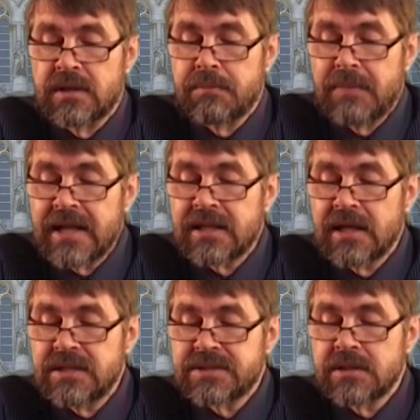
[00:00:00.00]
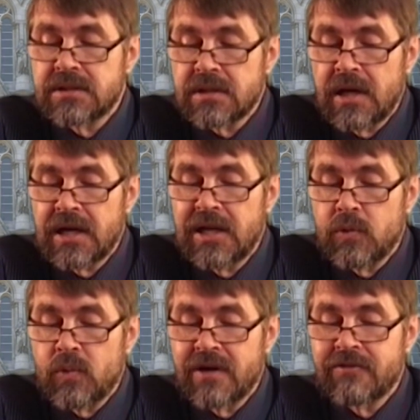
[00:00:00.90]
The matter is entirely
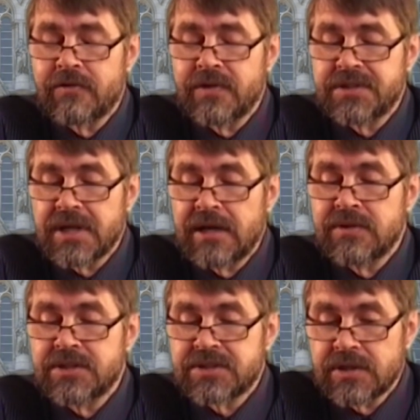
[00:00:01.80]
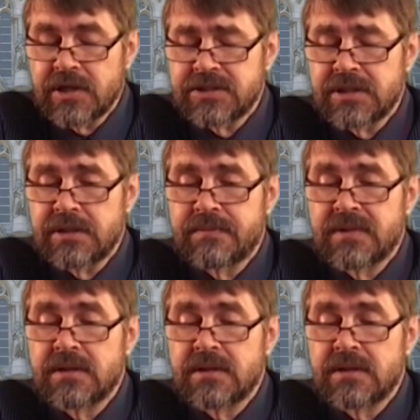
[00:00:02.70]
one for its own discretion.